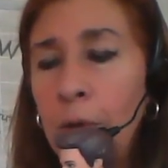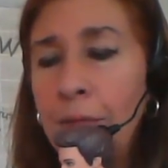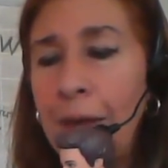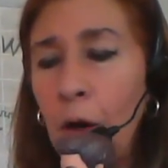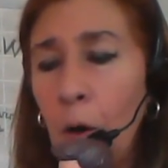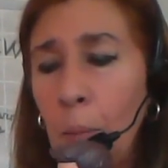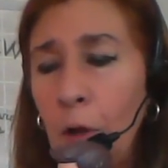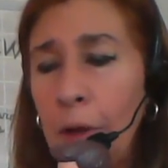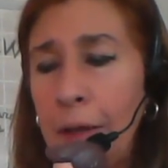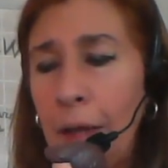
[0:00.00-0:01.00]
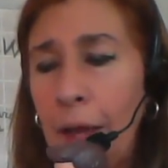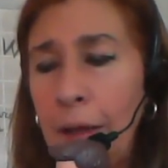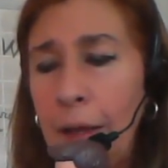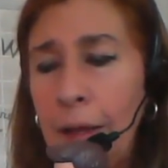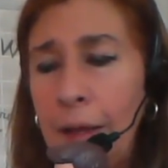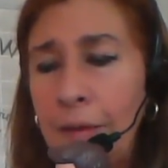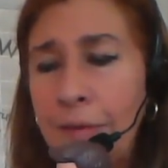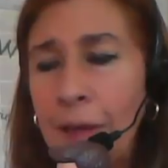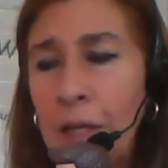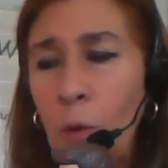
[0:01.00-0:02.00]
terrible. I, it,
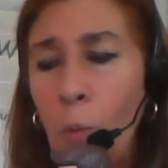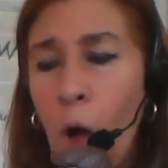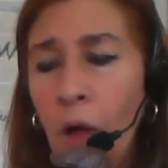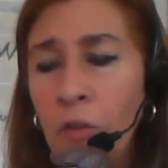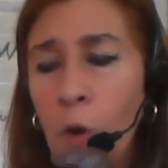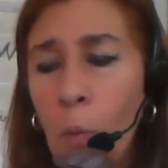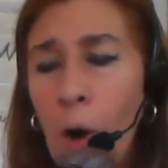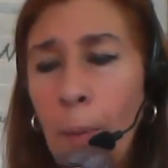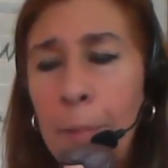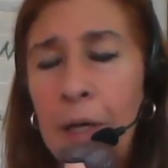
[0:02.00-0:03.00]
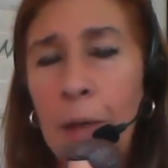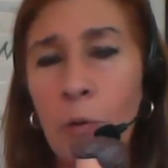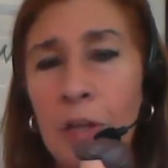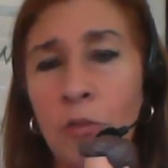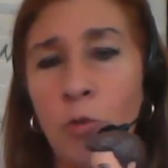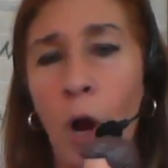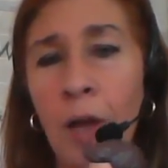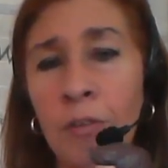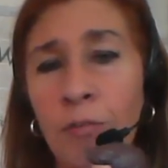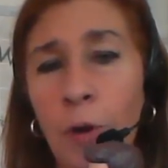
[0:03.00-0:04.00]
it's like the walls go up and he
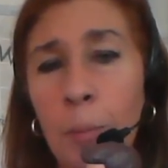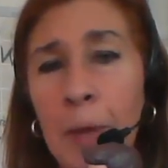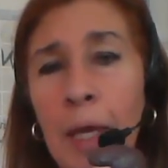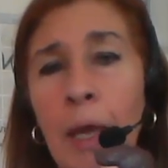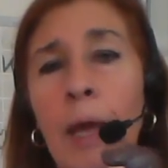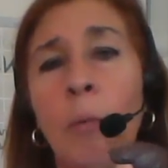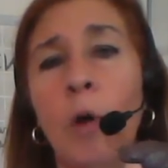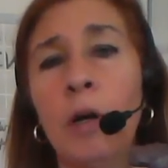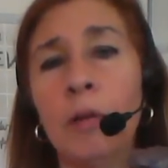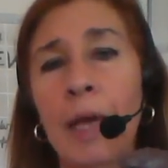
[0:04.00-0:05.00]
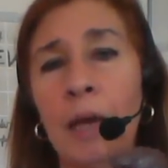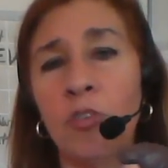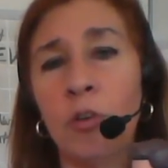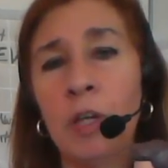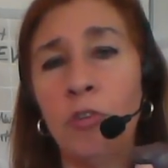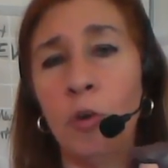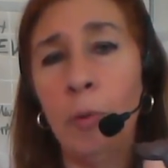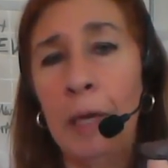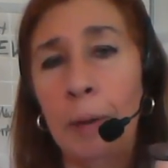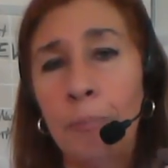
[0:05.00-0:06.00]
withdraws from me. And what are they actually
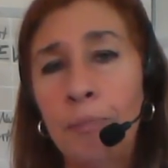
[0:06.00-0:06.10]
doing?